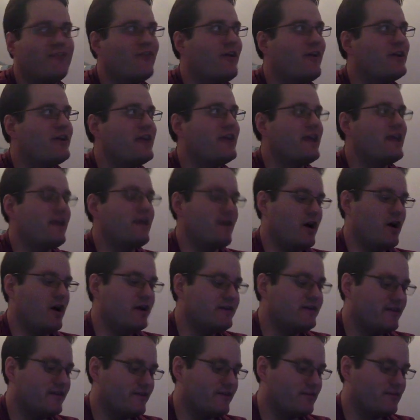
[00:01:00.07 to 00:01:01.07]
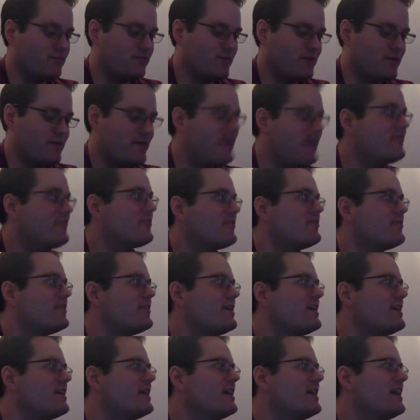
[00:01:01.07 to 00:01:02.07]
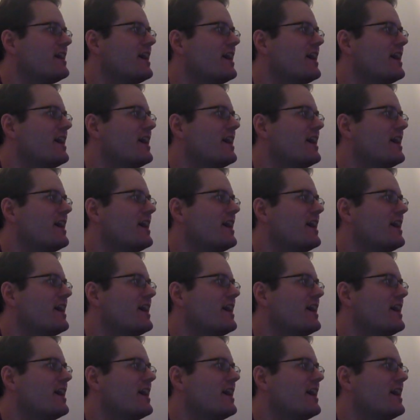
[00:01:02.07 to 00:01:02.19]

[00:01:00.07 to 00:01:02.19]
on a hunting spree, basically.